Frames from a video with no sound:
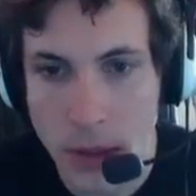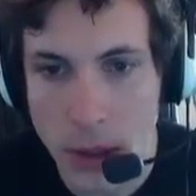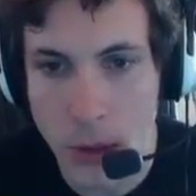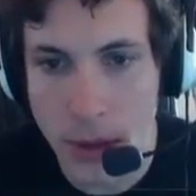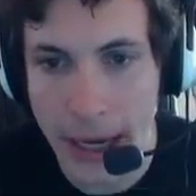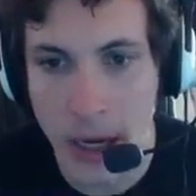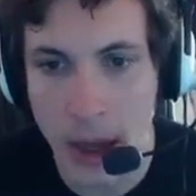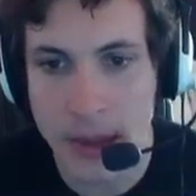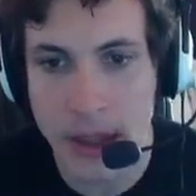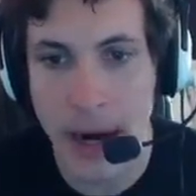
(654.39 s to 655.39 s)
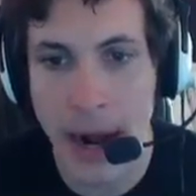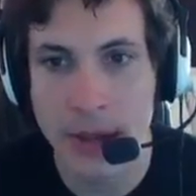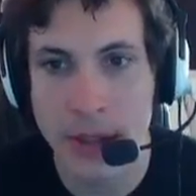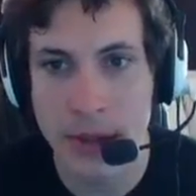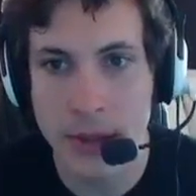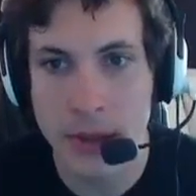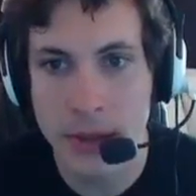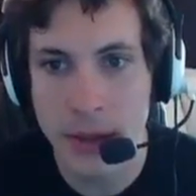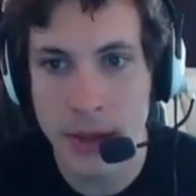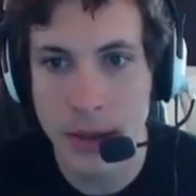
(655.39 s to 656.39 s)
You don't gotta hump the ground, dude.
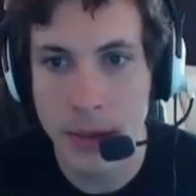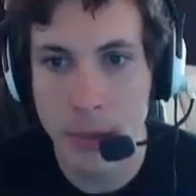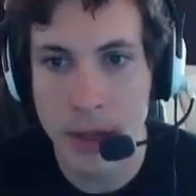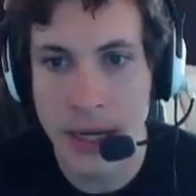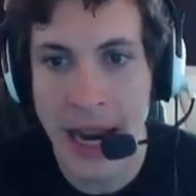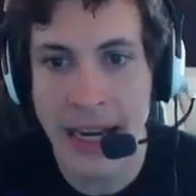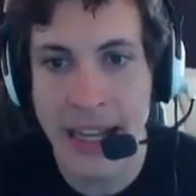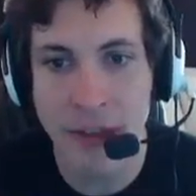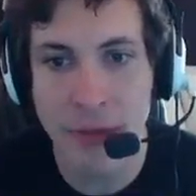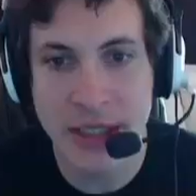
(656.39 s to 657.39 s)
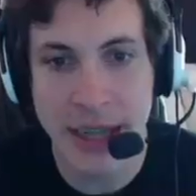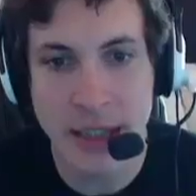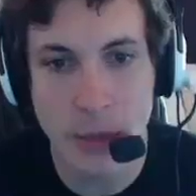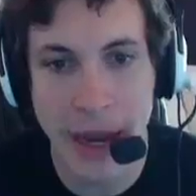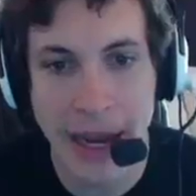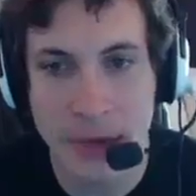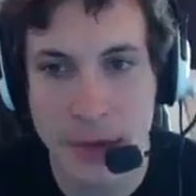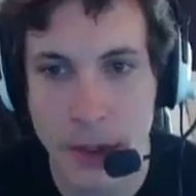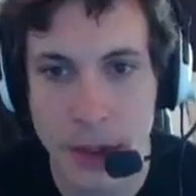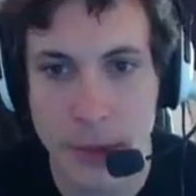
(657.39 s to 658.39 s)
Plenty of potential mates
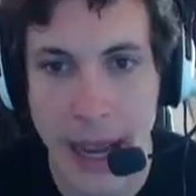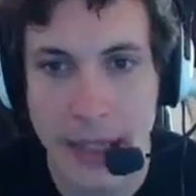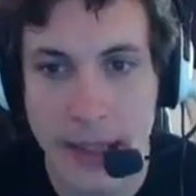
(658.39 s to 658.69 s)
for you, man.